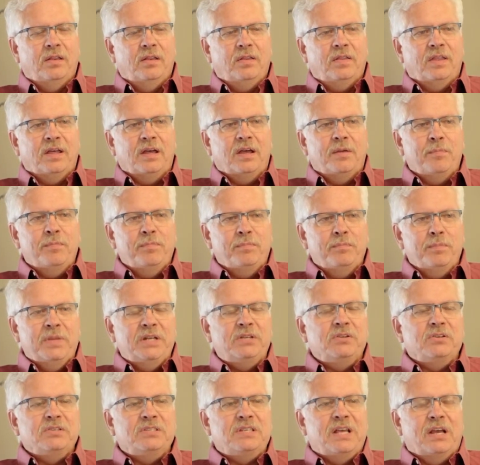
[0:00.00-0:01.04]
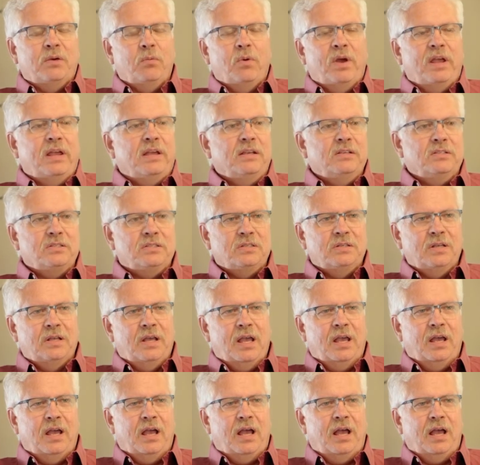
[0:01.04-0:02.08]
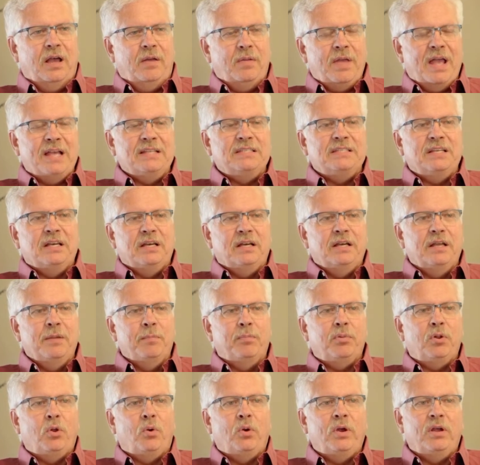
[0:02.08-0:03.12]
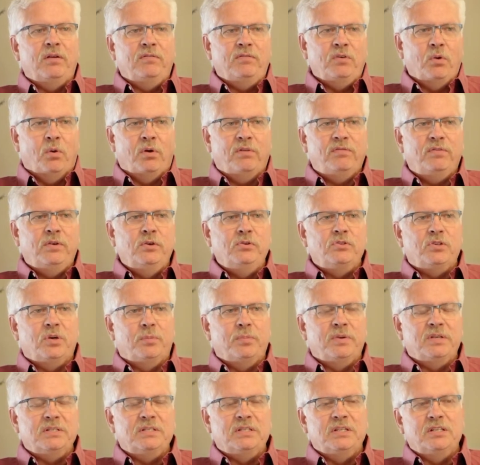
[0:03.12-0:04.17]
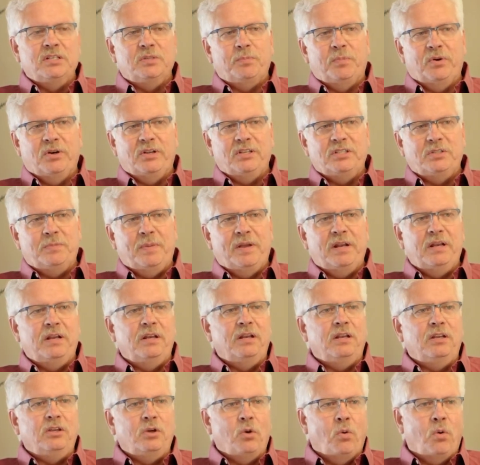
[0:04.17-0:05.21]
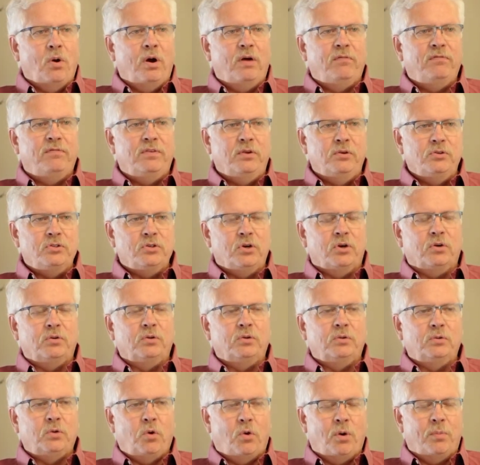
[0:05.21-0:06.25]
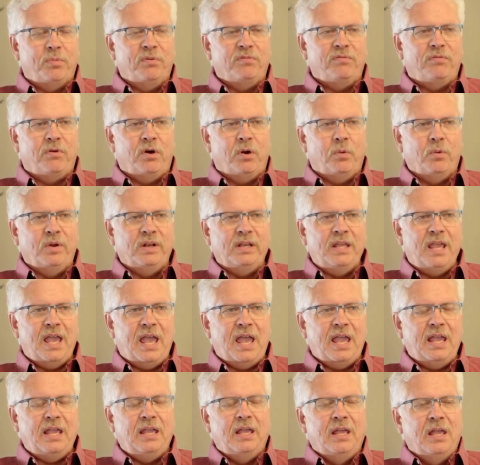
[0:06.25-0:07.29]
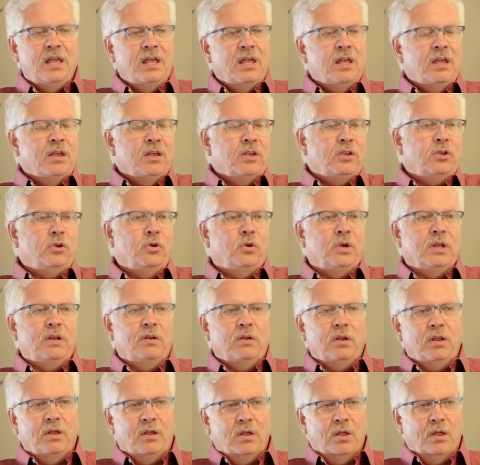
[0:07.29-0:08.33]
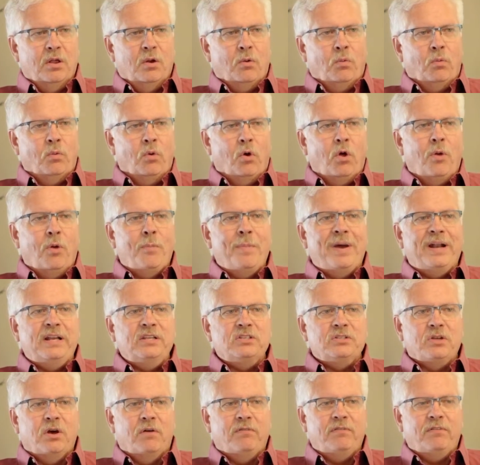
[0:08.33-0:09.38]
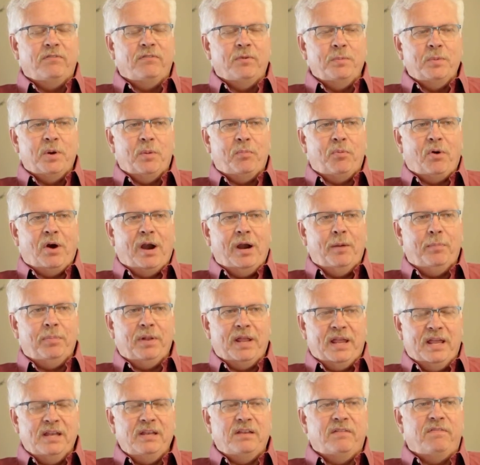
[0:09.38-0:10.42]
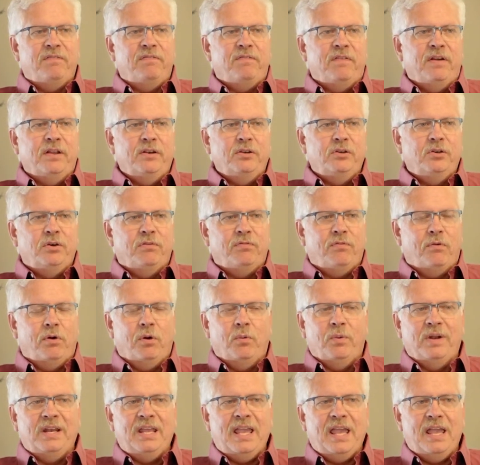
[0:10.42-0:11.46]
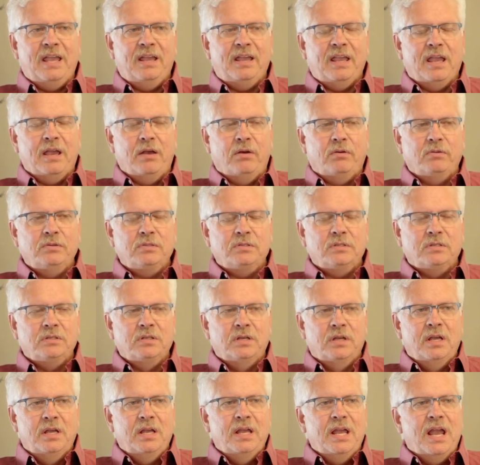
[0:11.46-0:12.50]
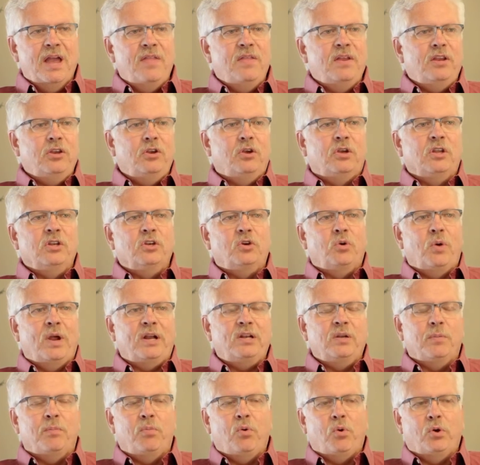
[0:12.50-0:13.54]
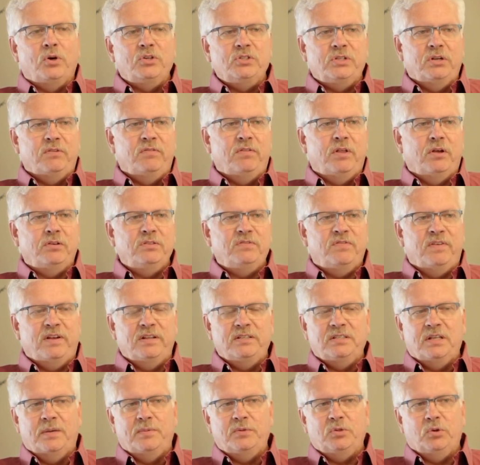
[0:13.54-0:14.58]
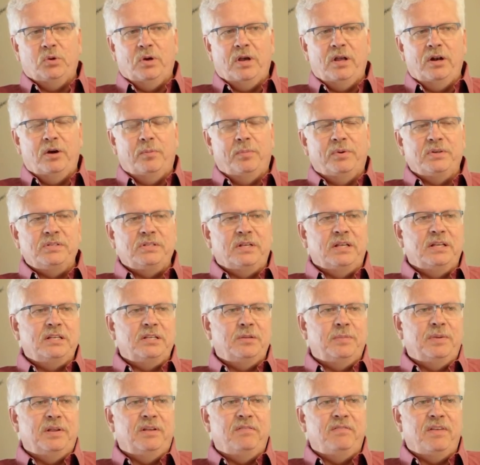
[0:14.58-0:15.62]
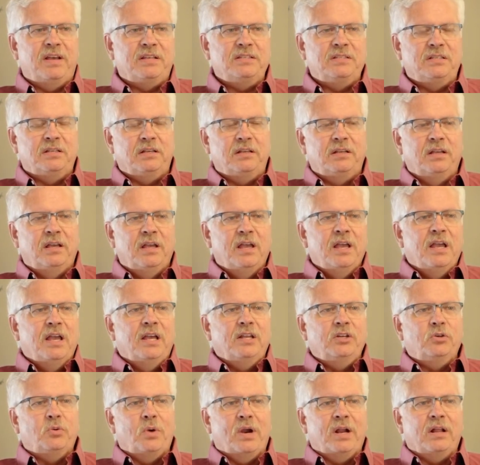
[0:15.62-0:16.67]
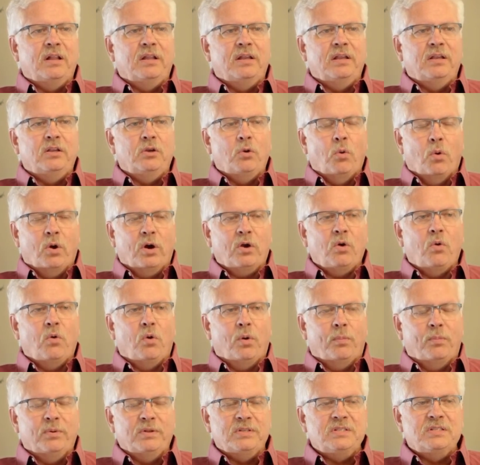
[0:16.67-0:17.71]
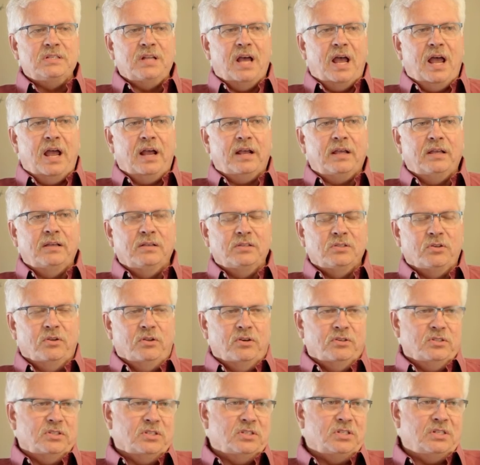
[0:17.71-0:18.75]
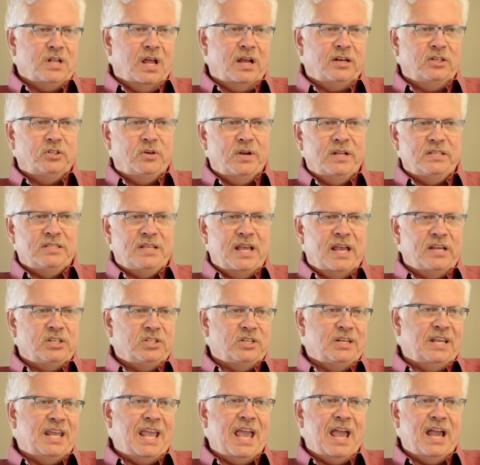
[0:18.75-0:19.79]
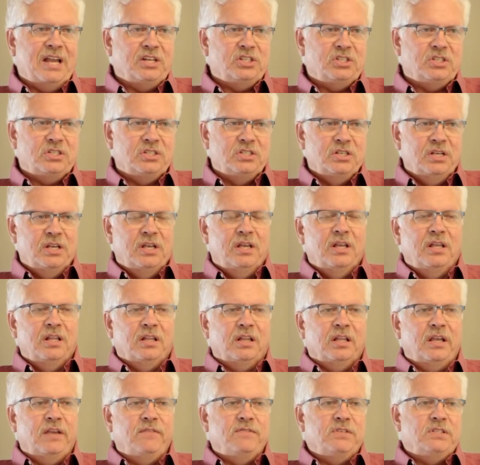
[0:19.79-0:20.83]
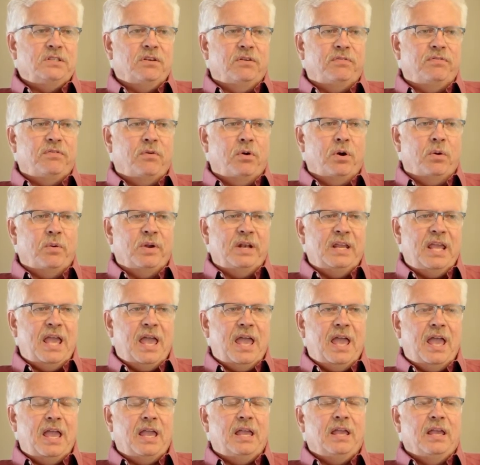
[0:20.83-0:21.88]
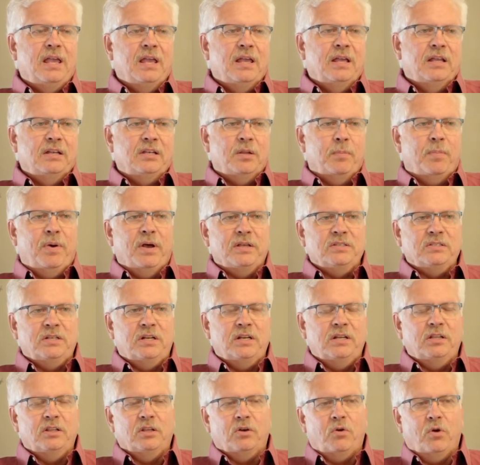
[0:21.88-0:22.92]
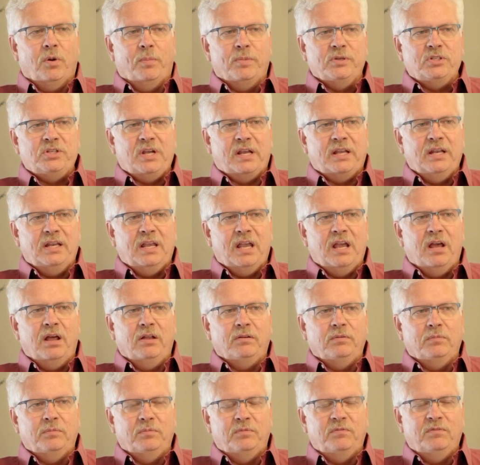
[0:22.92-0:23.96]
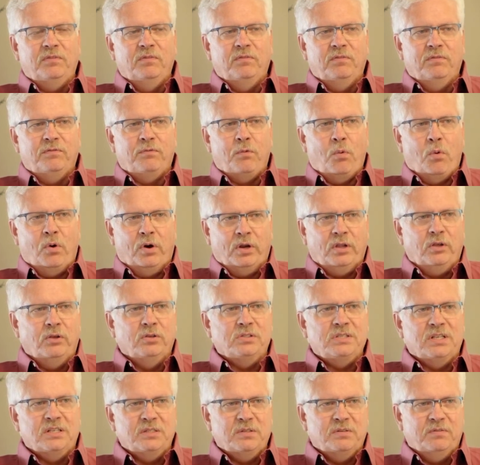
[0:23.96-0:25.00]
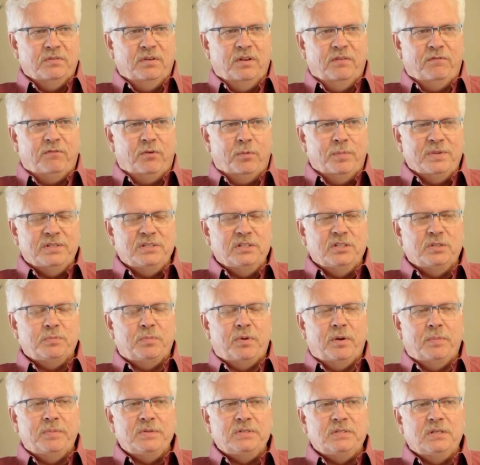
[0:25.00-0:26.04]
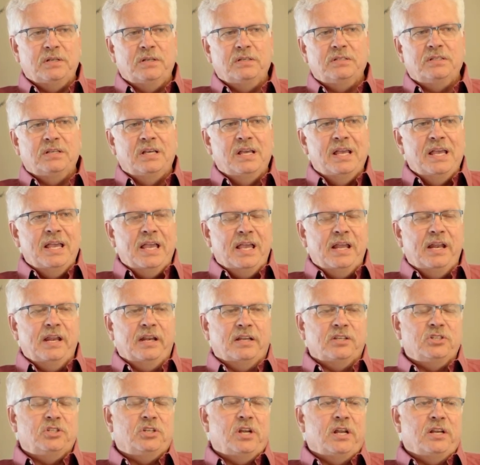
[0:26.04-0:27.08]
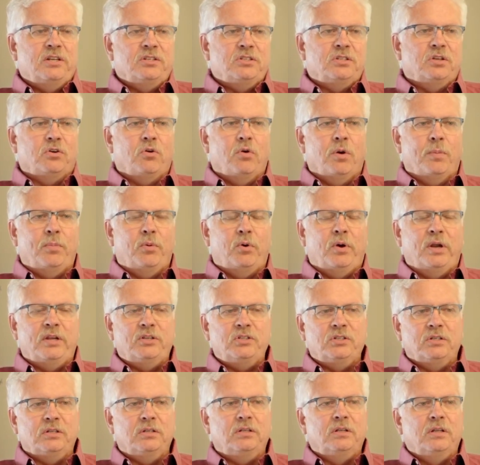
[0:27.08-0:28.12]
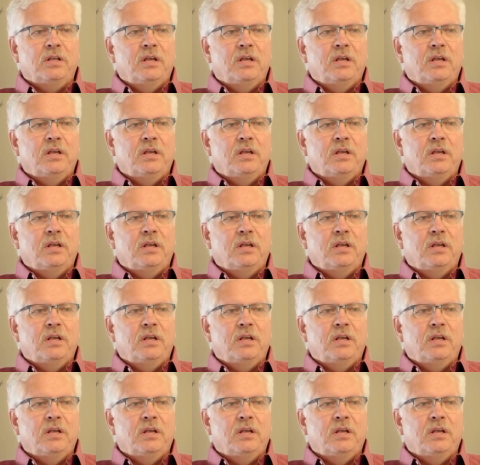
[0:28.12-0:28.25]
The mental segue is uh, as an employee of your future business, participating in your future corporate 401k, you can roll monies over from your prior plan to fund your 401k account, and then you can direct a portion of those funds up to 100% to be invested directly in your corporate stock. So there's a stock transaction cash leaves the 401k deposited in the corporate checking account for uses for business purposes, and in exchange, the corporation